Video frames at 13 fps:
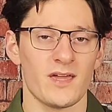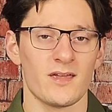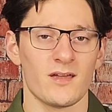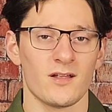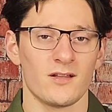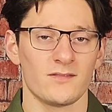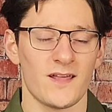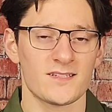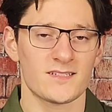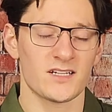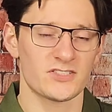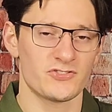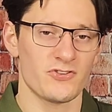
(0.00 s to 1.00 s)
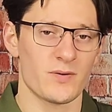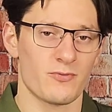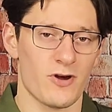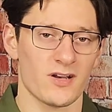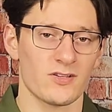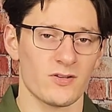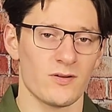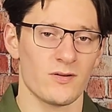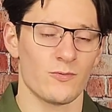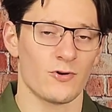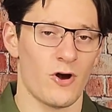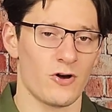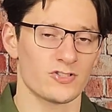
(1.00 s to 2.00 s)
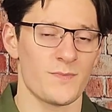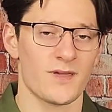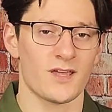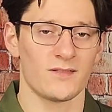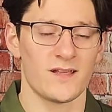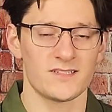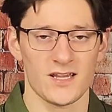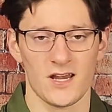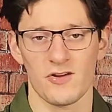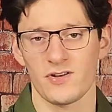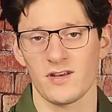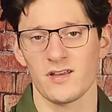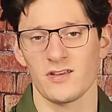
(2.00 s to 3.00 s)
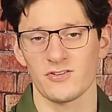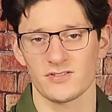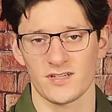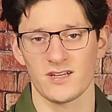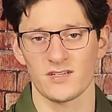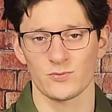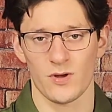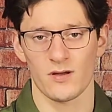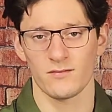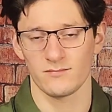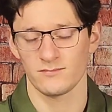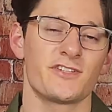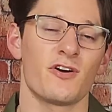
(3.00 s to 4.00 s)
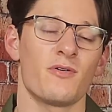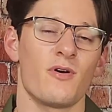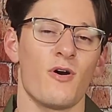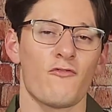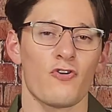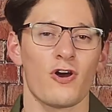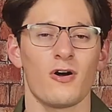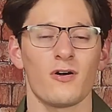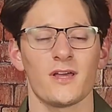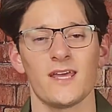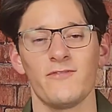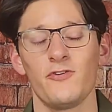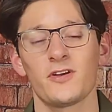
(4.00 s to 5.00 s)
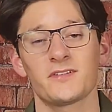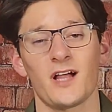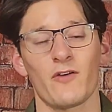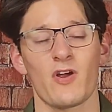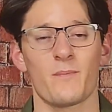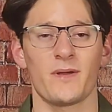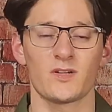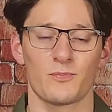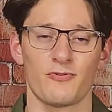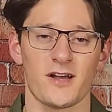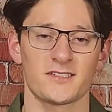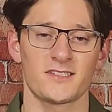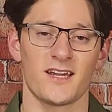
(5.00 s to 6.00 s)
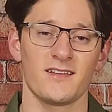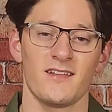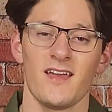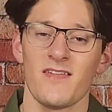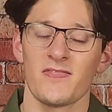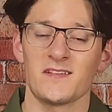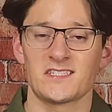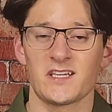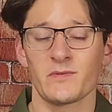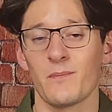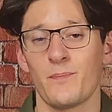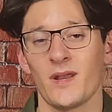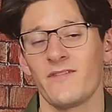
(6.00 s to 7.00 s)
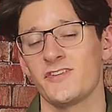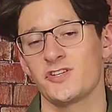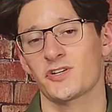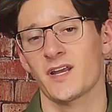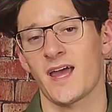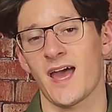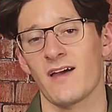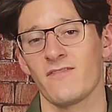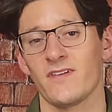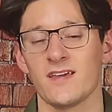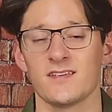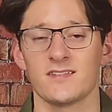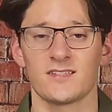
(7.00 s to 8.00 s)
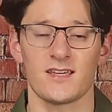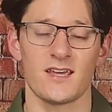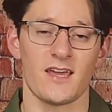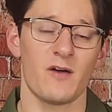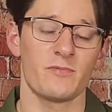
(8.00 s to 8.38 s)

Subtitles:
a less concentrated product will also make it less irritating in your skin as well. So overall, if you can tolerate benzoyl peroxide, then some of the benefits you're going to have is it